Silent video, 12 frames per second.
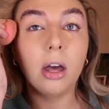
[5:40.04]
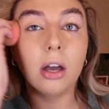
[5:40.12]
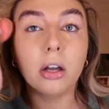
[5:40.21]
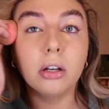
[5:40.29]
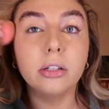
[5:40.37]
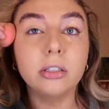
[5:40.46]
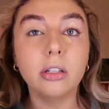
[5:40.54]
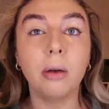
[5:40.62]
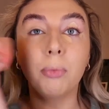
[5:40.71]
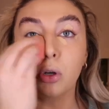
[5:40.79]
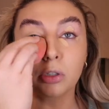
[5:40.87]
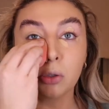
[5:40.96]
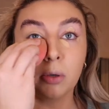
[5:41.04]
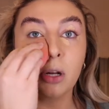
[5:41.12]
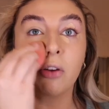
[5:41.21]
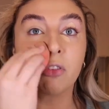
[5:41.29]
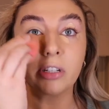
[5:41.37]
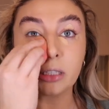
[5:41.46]
because I'm not doing
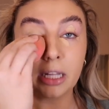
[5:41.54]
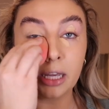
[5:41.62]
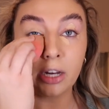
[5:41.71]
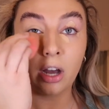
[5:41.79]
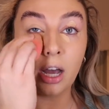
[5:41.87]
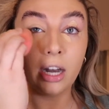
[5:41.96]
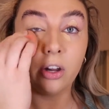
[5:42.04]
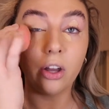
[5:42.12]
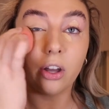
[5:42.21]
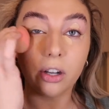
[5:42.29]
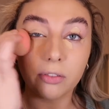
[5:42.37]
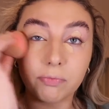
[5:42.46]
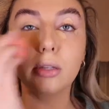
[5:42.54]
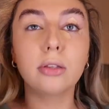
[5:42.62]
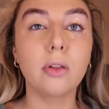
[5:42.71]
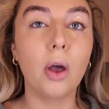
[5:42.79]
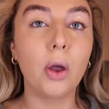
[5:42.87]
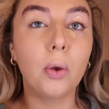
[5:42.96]
obviously an eye look.
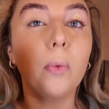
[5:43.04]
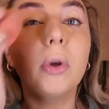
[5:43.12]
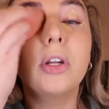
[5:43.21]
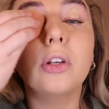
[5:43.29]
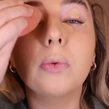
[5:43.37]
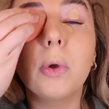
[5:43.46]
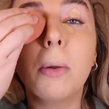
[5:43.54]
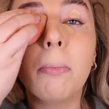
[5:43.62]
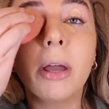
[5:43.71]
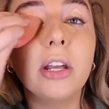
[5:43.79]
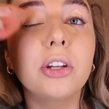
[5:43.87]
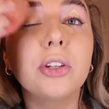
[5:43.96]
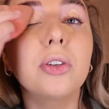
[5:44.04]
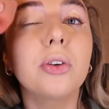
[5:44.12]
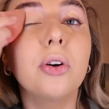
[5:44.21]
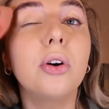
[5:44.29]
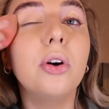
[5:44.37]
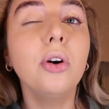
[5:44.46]
So we just want to make
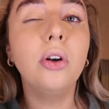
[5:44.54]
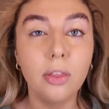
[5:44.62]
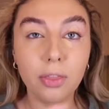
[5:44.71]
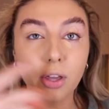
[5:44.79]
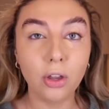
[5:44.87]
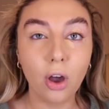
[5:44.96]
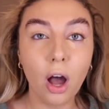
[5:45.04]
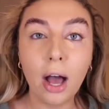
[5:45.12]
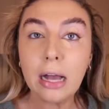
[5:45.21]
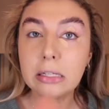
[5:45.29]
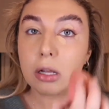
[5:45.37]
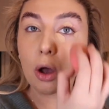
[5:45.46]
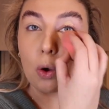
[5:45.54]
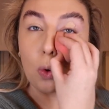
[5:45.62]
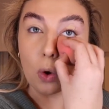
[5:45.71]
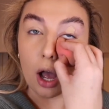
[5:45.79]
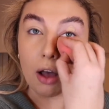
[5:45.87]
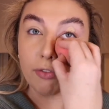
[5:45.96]
sure that your eyes are all
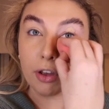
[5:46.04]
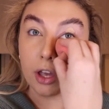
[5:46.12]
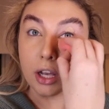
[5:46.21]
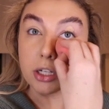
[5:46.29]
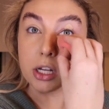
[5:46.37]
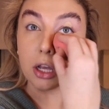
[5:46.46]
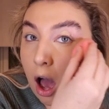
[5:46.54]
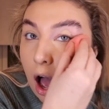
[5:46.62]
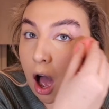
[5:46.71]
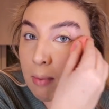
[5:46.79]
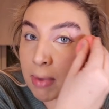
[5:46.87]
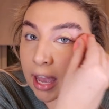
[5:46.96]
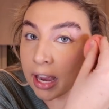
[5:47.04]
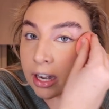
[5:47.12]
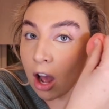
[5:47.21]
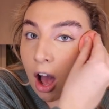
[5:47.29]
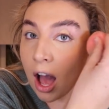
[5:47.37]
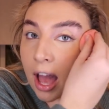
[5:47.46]
covered. I
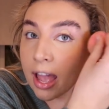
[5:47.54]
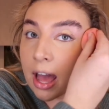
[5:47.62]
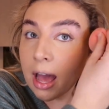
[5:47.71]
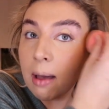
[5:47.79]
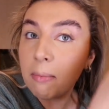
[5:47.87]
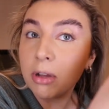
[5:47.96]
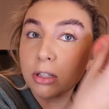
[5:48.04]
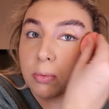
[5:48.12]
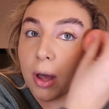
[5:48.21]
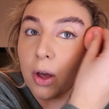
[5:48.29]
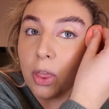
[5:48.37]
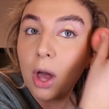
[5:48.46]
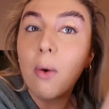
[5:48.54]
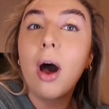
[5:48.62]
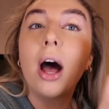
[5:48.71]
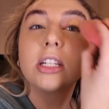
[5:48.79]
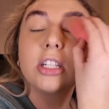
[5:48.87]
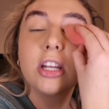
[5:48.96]
mean, I am as well though.
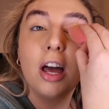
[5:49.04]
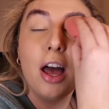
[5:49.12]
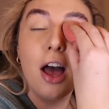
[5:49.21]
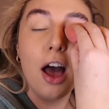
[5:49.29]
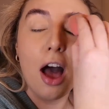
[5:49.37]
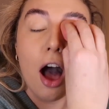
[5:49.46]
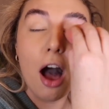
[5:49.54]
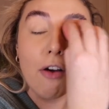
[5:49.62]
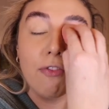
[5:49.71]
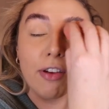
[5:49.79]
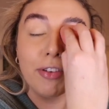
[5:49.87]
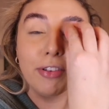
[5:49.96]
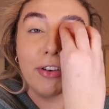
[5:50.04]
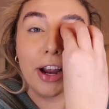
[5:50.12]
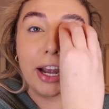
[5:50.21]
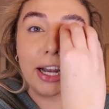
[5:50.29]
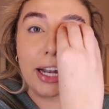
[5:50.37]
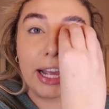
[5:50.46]
I very
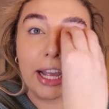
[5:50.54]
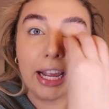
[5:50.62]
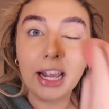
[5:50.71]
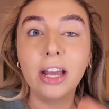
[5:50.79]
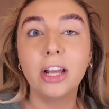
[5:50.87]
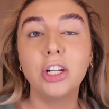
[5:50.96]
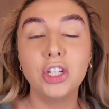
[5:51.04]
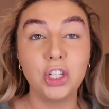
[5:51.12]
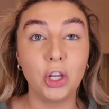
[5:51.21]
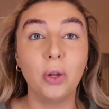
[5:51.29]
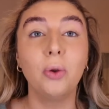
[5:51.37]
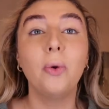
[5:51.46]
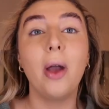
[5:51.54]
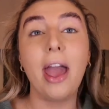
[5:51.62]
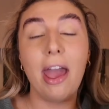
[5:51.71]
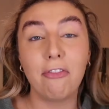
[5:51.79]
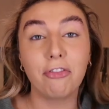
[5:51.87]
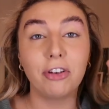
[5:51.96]
rarely do
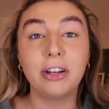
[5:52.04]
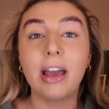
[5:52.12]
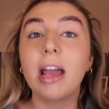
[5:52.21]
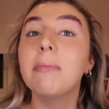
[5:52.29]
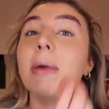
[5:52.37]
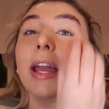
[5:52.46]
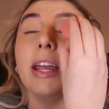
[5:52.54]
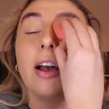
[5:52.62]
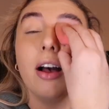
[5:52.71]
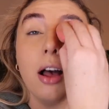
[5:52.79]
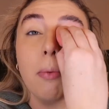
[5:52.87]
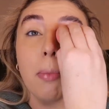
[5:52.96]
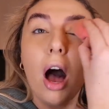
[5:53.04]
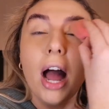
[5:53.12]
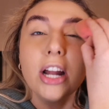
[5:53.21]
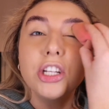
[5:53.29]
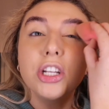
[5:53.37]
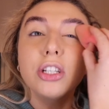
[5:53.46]
everyday makeup.
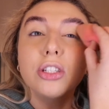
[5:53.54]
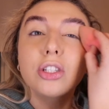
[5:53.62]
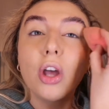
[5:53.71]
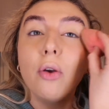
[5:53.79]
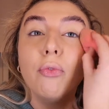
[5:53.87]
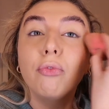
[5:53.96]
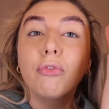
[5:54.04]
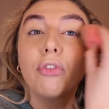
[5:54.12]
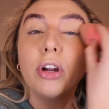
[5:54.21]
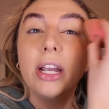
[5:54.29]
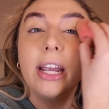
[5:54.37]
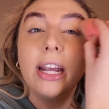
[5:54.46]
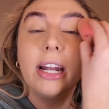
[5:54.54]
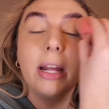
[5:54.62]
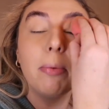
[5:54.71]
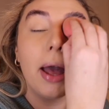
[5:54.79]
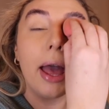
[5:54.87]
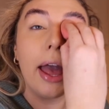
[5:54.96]
I just don't really
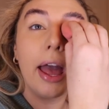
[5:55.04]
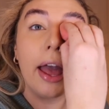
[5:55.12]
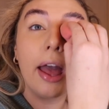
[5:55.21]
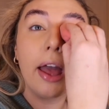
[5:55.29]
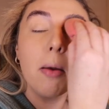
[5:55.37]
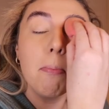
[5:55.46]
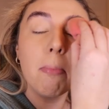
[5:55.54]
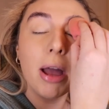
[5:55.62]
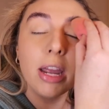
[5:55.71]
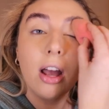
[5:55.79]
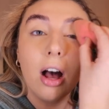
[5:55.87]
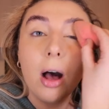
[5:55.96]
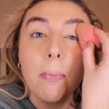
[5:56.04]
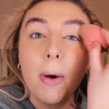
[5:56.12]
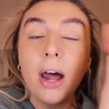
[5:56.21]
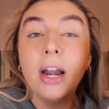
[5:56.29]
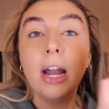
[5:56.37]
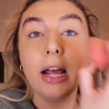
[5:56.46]
wear makeup
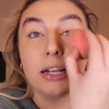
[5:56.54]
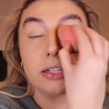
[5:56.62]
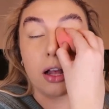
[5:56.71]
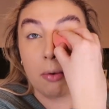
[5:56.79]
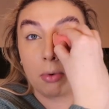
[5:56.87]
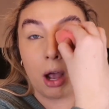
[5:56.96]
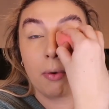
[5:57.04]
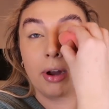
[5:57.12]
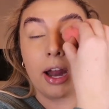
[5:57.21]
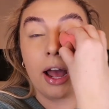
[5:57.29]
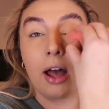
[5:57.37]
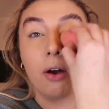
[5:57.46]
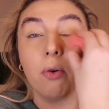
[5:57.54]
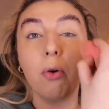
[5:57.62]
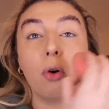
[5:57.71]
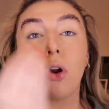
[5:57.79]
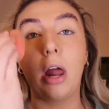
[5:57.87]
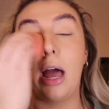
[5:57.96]
unless I'm going out
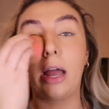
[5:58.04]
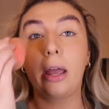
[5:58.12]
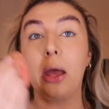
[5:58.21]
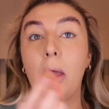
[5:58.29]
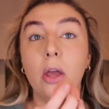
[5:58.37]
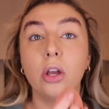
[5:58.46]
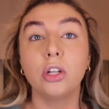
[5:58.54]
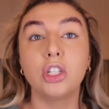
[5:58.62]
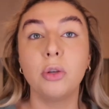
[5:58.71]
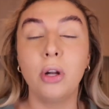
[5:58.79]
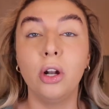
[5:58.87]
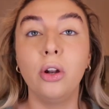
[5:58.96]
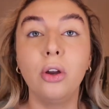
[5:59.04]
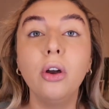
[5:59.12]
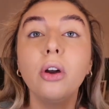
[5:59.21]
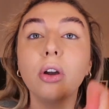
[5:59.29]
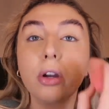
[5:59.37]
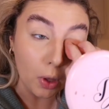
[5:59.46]
or like doing a
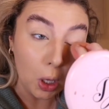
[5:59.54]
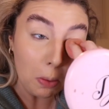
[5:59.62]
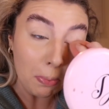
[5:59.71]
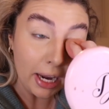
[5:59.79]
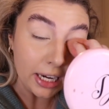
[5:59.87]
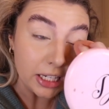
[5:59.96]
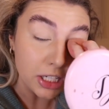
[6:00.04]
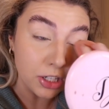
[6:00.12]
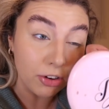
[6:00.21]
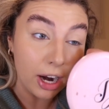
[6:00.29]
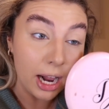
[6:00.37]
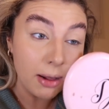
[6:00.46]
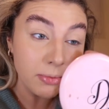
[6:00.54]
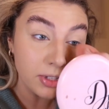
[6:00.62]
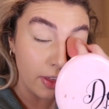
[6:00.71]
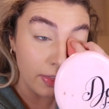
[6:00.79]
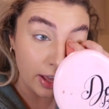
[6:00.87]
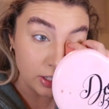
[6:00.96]
look on my Instagram, so
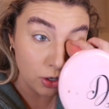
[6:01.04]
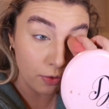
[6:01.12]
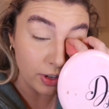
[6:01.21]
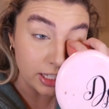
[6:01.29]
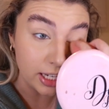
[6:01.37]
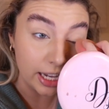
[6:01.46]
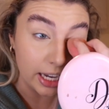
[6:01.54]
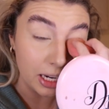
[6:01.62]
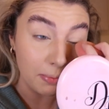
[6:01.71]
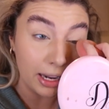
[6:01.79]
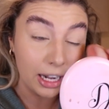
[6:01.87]
then that's obviously going to be